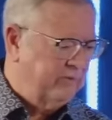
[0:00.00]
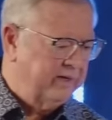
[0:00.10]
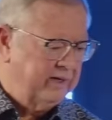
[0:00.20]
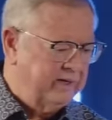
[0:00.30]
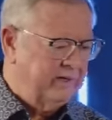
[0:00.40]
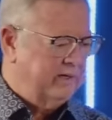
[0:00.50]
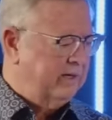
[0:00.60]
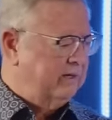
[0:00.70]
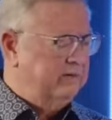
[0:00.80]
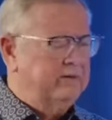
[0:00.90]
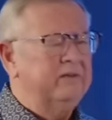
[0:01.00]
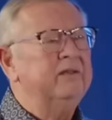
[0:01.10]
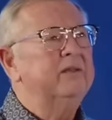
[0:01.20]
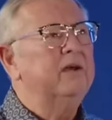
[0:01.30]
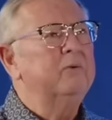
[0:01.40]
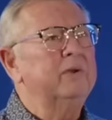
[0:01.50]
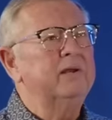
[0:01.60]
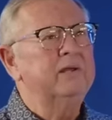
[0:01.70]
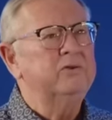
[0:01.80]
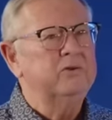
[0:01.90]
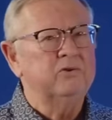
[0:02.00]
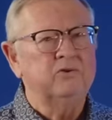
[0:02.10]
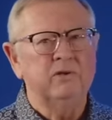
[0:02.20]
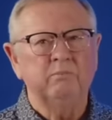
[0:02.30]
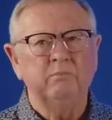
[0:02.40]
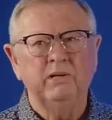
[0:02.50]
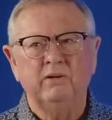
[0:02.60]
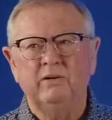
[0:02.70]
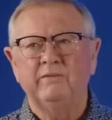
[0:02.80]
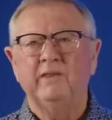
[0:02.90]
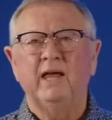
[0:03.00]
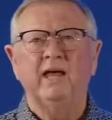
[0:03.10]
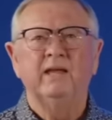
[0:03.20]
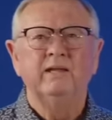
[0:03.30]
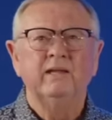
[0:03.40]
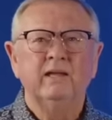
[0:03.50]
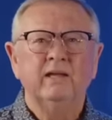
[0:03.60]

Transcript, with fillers: if we need it and a relationship beyond that.